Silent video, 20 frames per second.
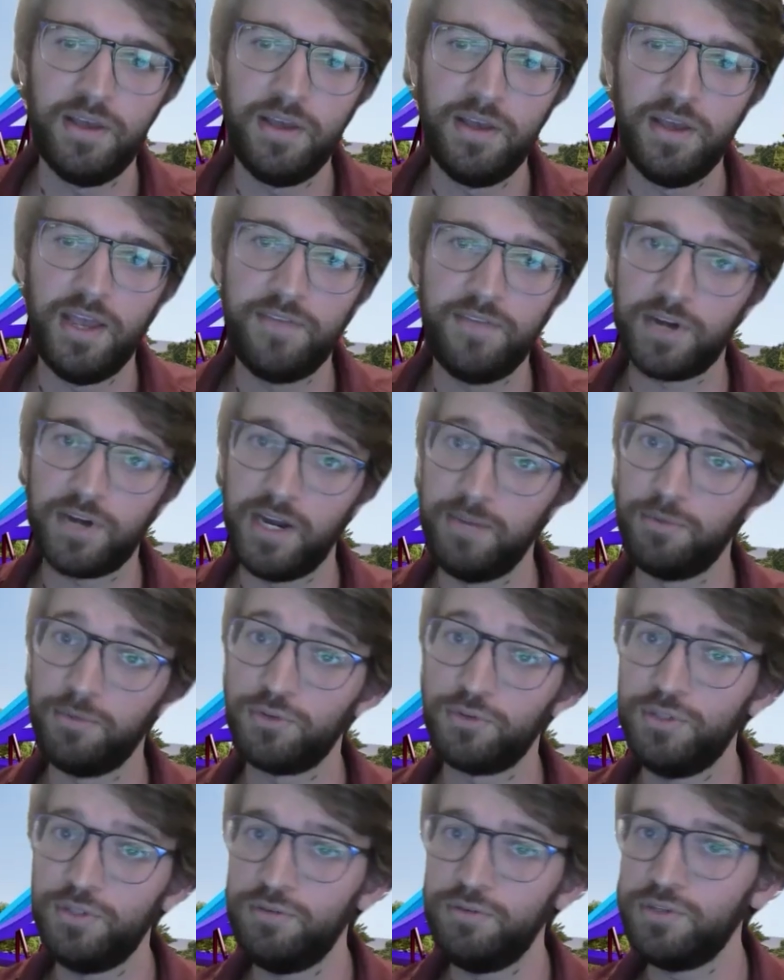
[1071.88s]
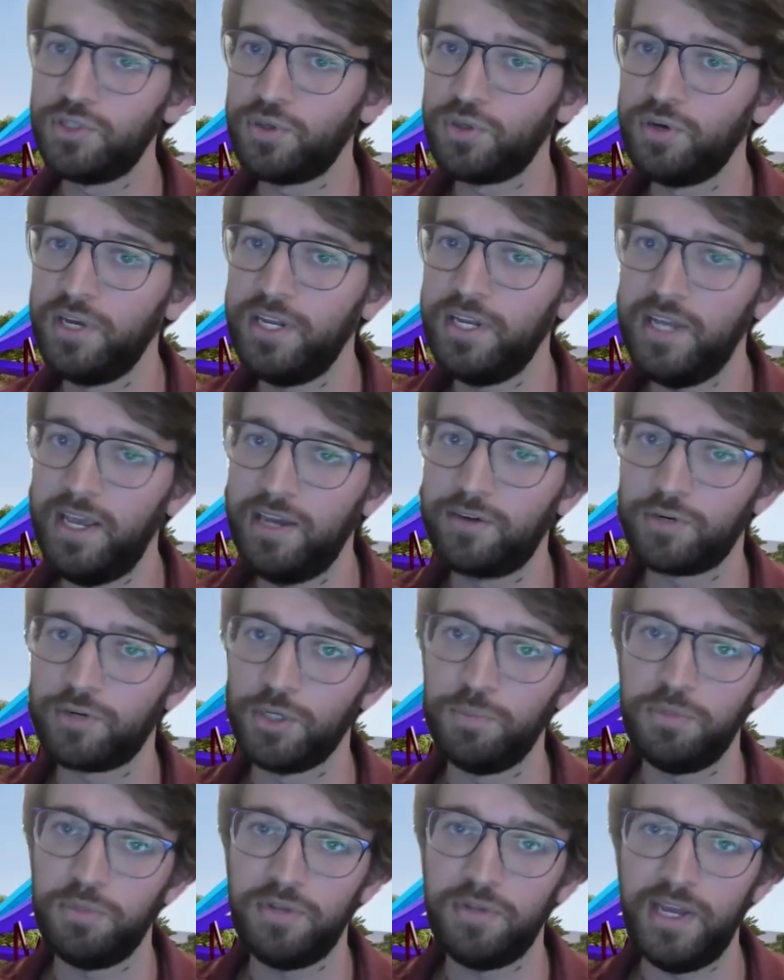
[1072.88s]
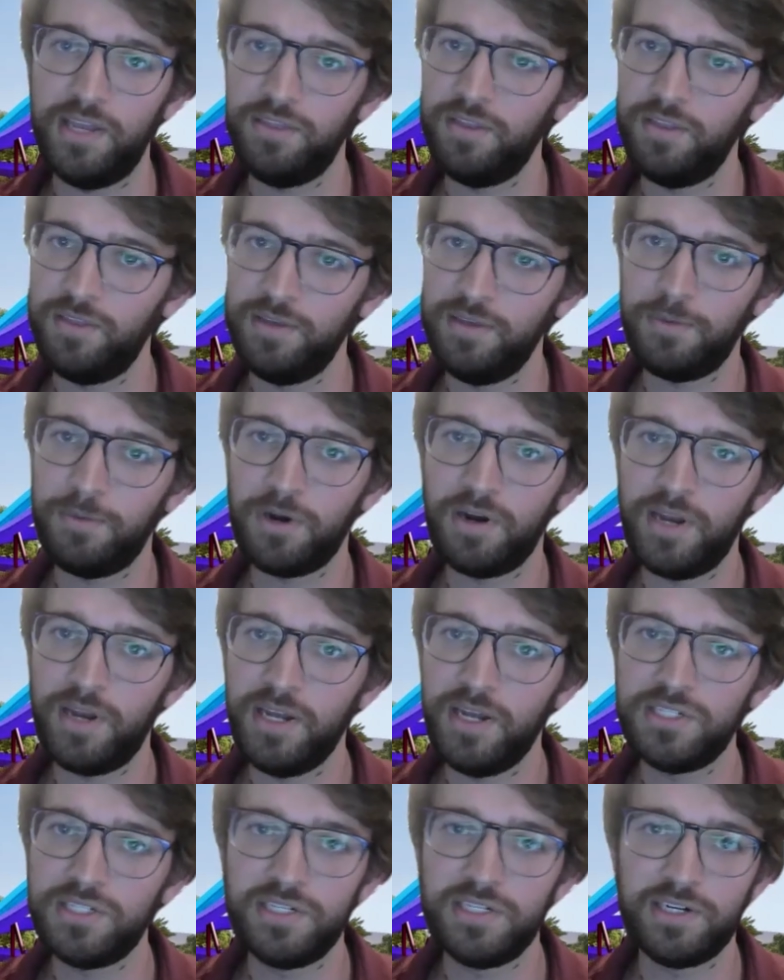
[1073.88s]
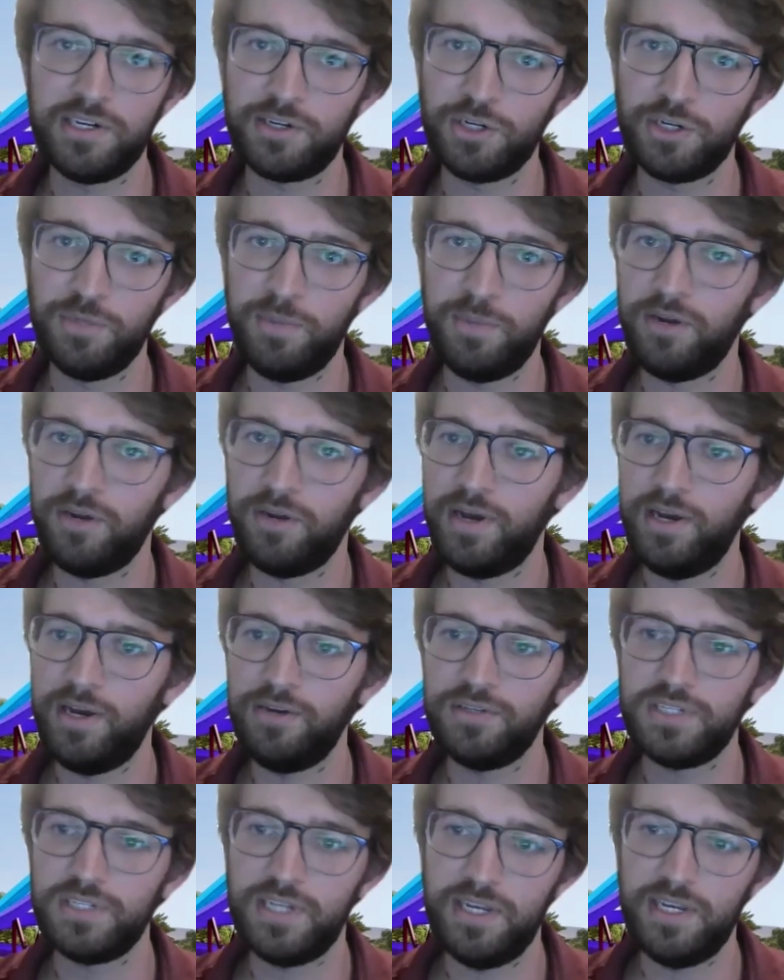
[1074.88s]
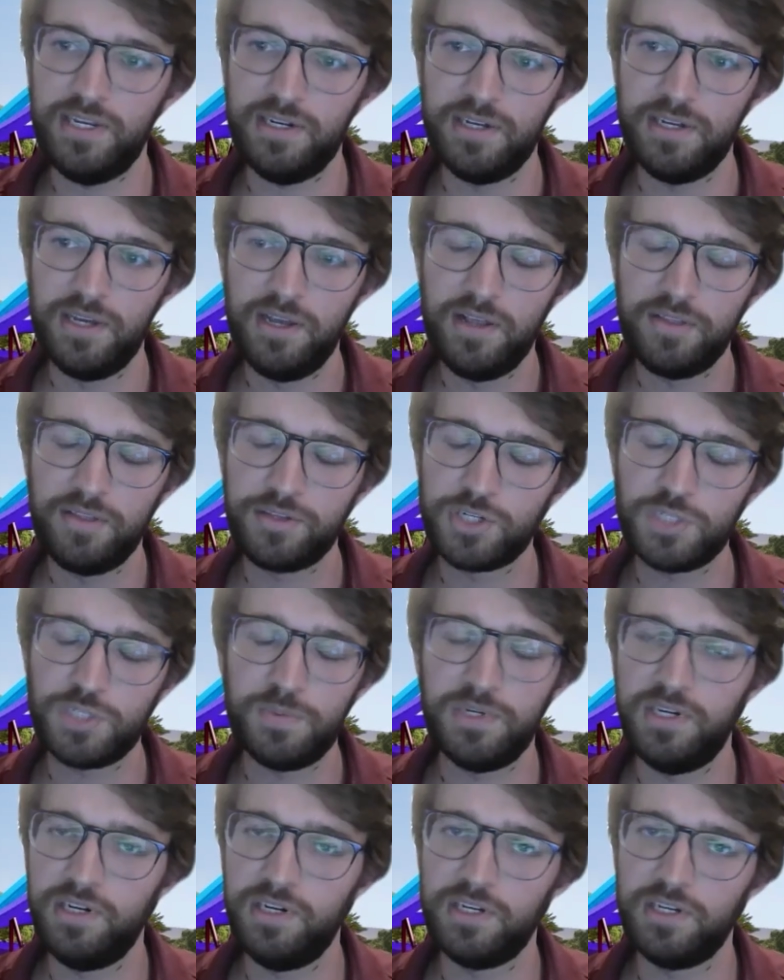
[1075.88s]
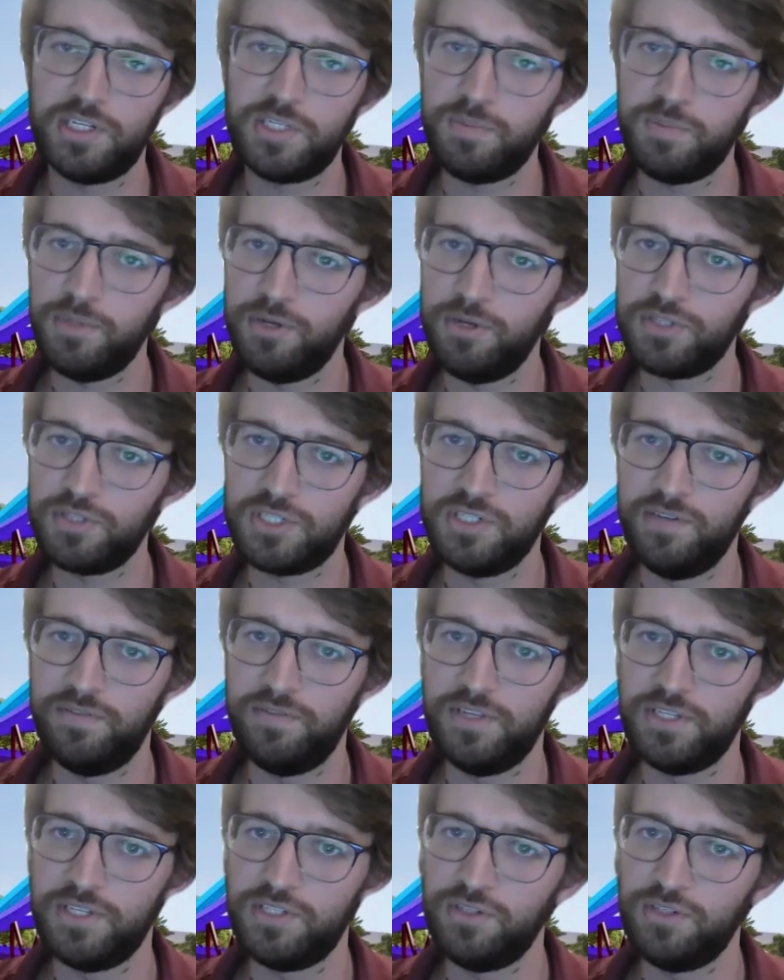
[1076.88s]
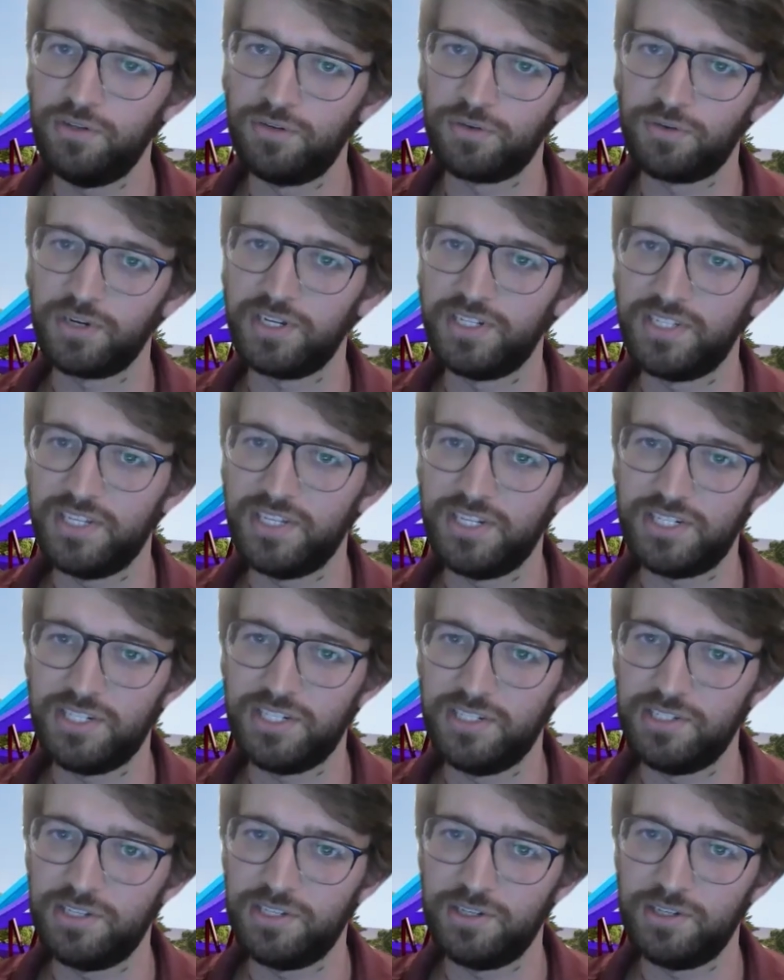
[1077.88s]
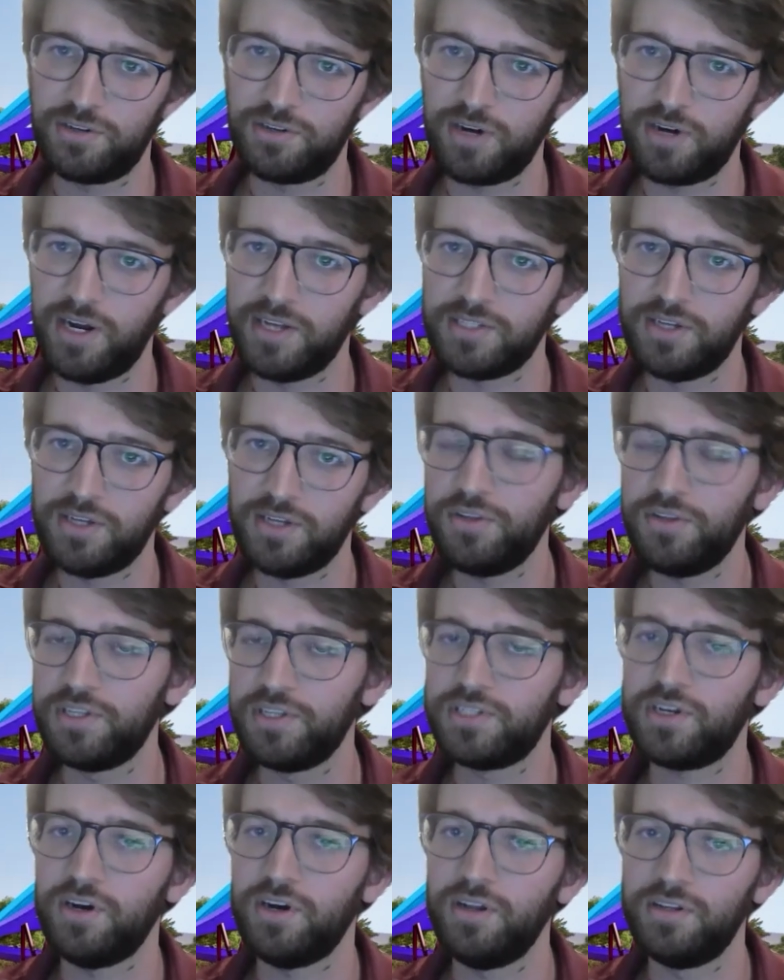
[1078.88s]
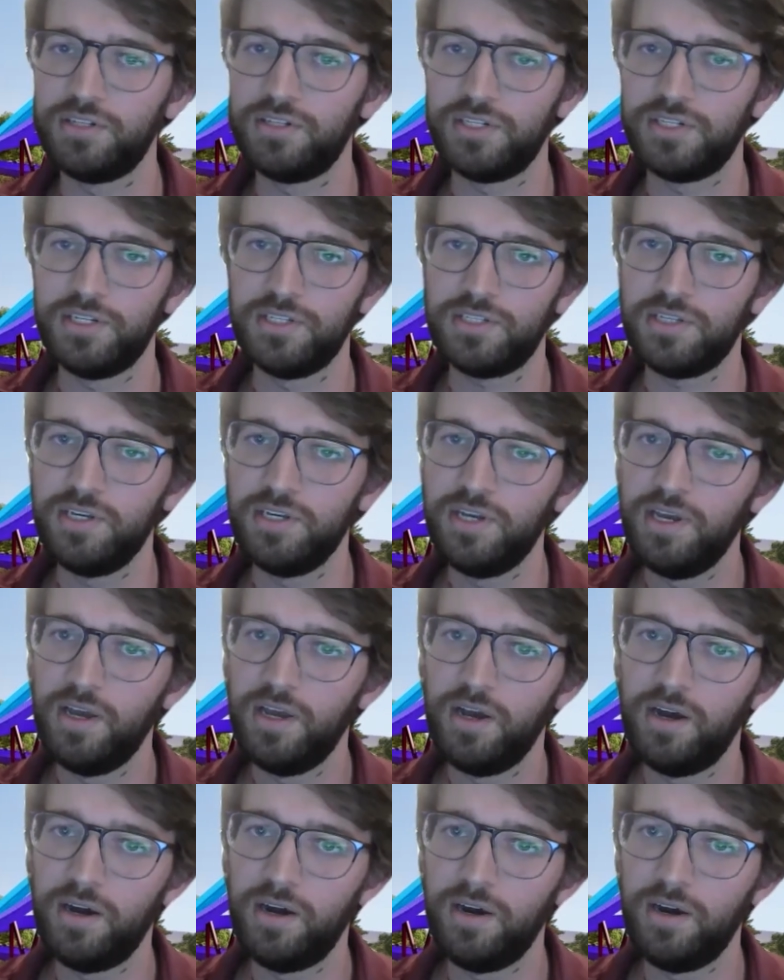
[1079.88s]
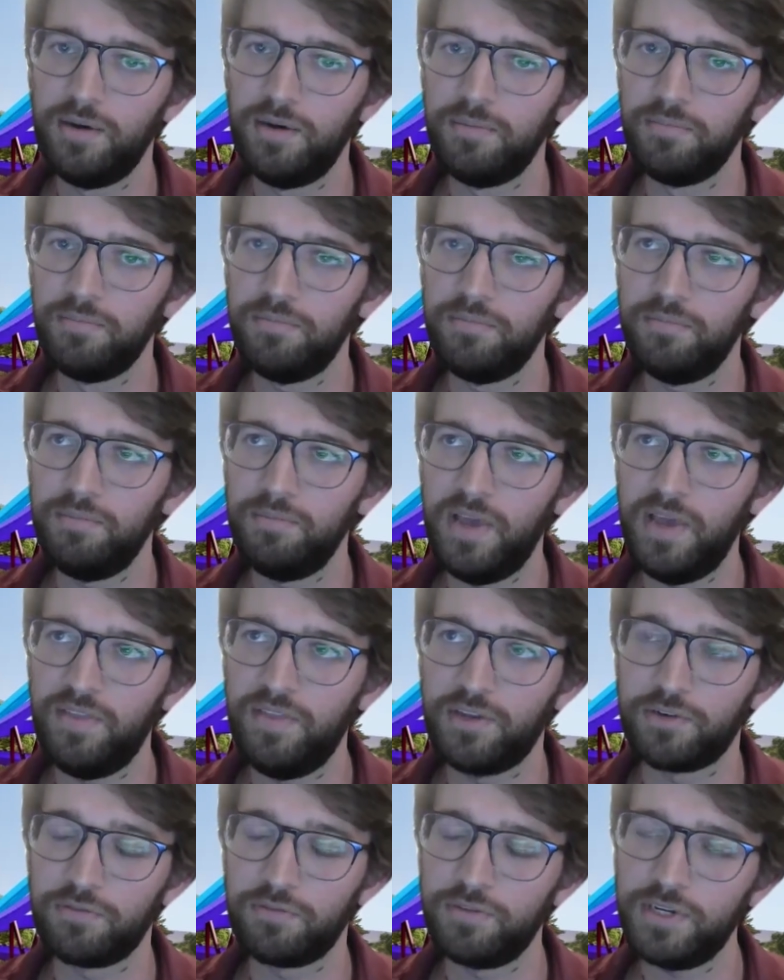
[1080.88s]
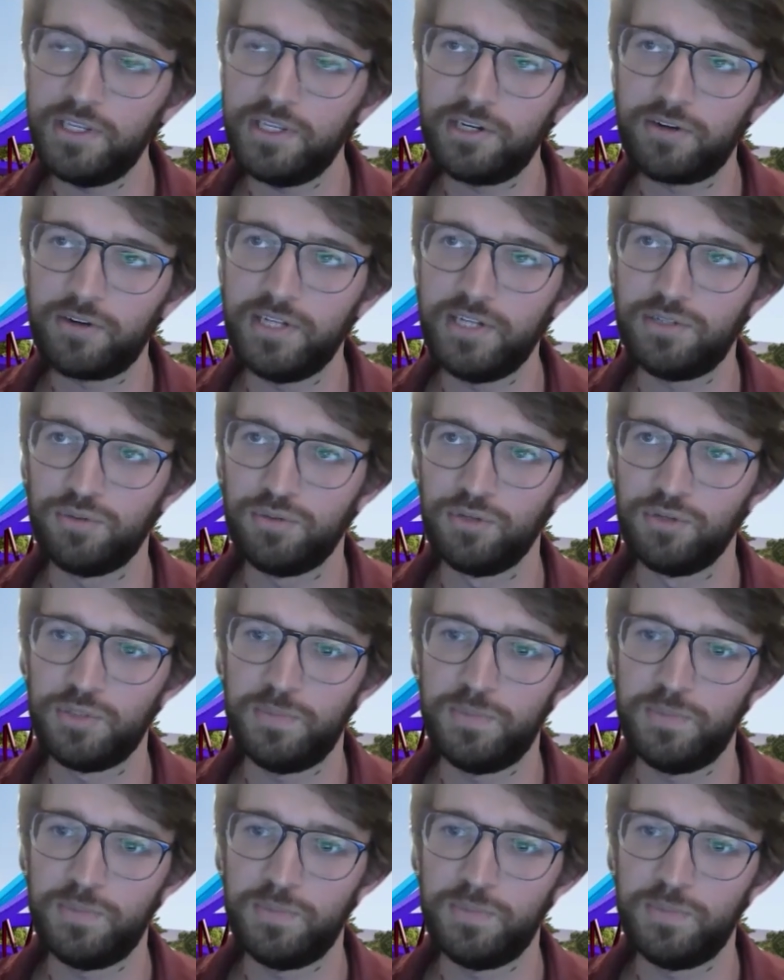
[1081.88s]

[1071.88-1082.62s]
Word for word: If you're able to, join a group like the Theme Park Engineering Group at Ohio State. There's been an explosion of these student organizations across all these colleges. Um, and they're really great tools